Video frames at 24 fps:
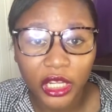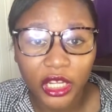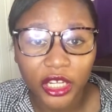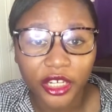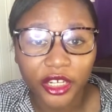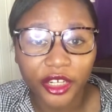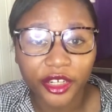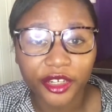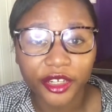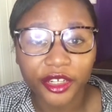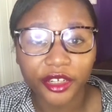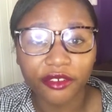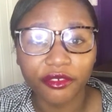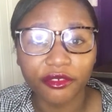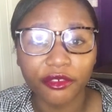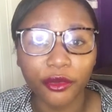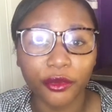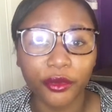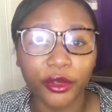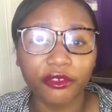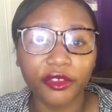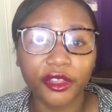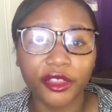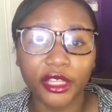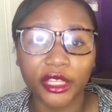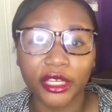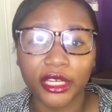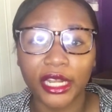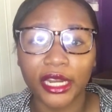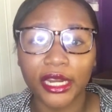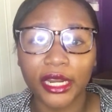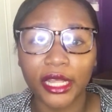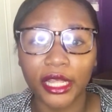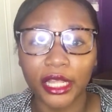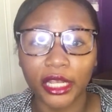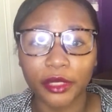grieve. Do everything that
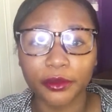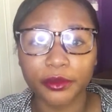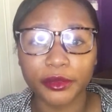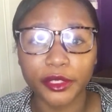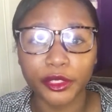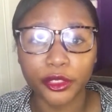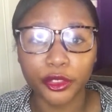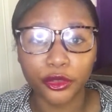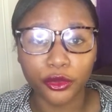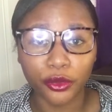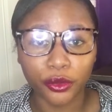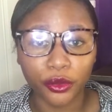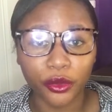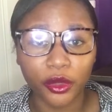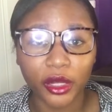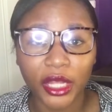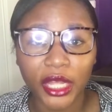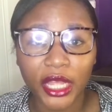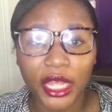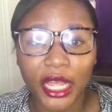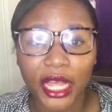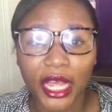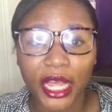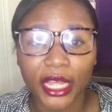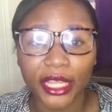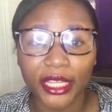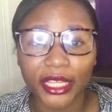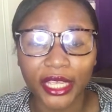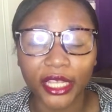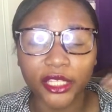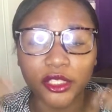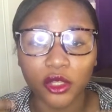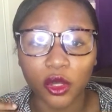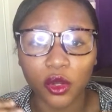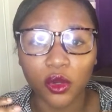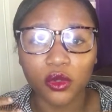helps you
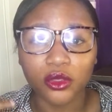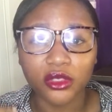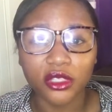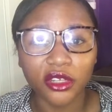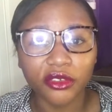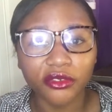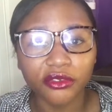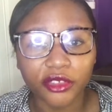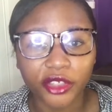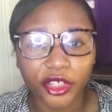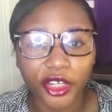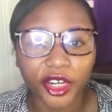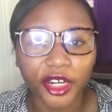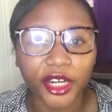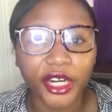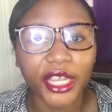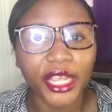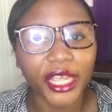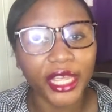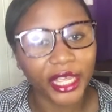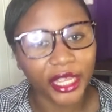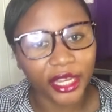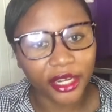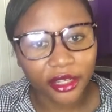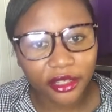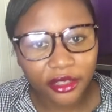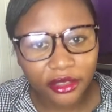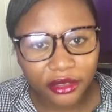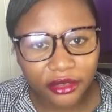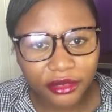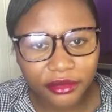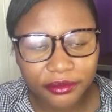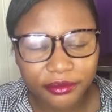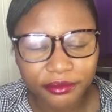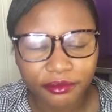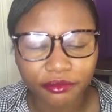get out of your head,
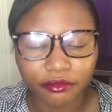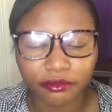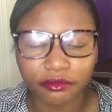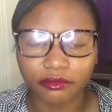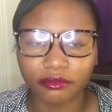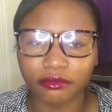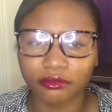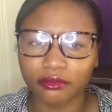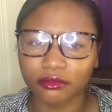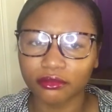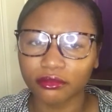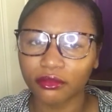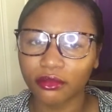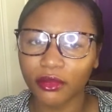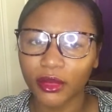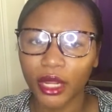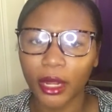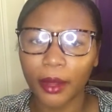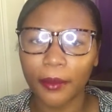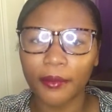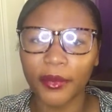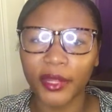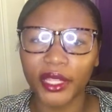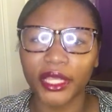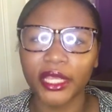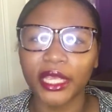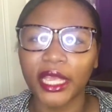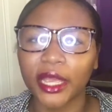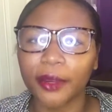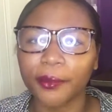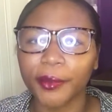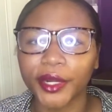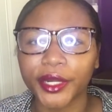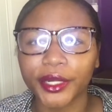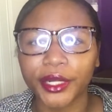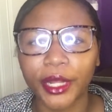but you can't
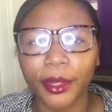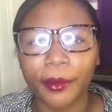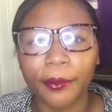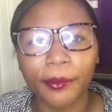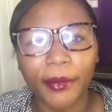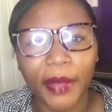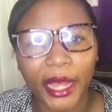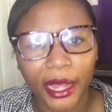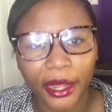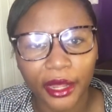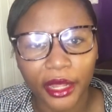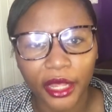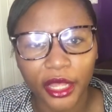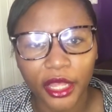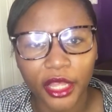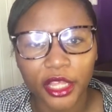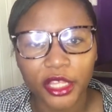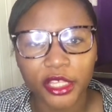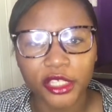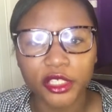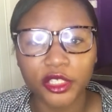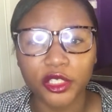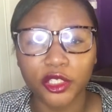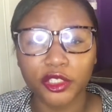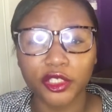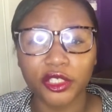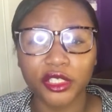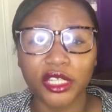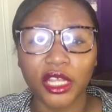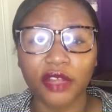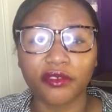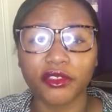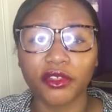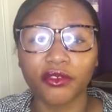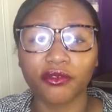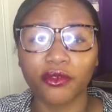bring them back. So you just
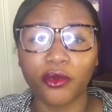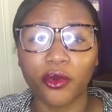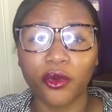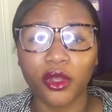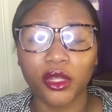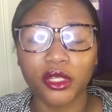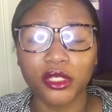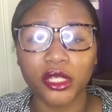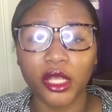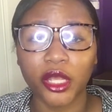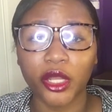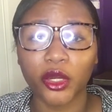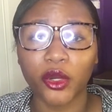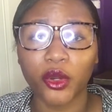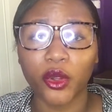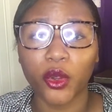have to focus on